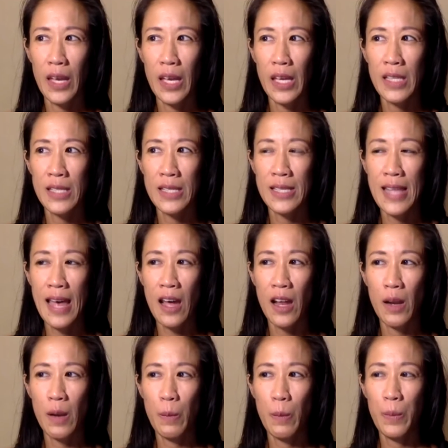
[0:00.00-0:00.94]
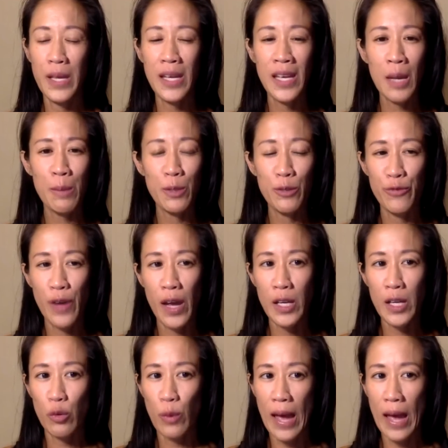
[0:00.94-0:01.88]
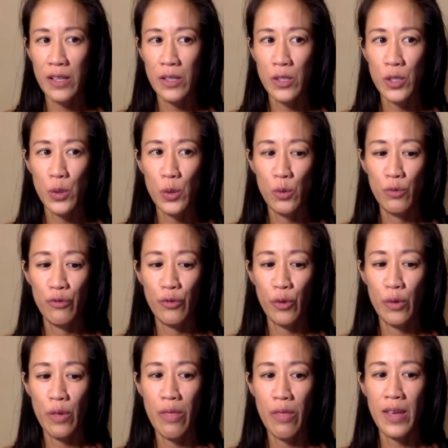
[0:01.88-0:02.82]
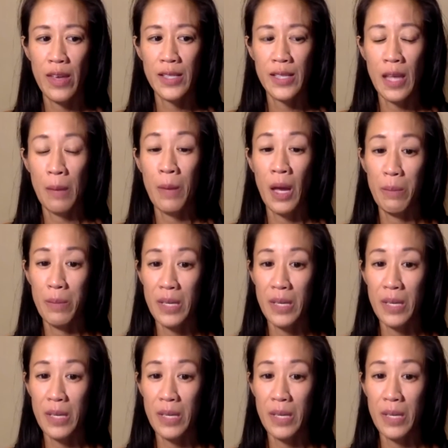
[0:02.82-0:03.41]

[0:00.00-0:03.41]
it's that being able to find gratitude for the things that might be